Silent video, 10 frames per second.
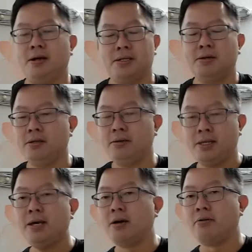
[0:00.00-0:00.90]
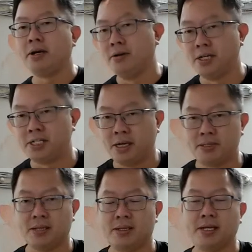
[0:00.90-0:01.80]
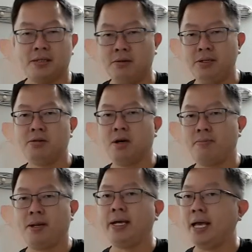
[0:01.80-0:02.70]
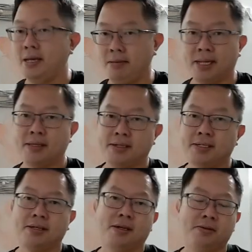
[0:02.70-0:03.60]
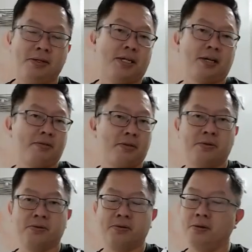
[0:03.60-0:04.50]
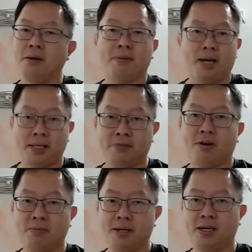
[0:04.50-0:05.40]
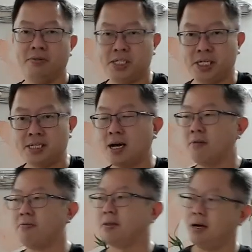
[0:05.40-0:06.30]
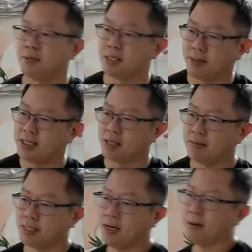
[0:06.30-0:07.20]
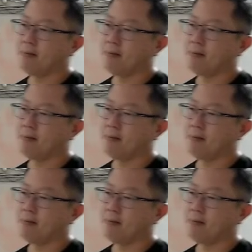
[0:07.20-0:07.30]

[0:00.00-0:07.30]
So if they are regular shapes, there's no need to apply any methods. You just have to apply the formula, which is half times base times height.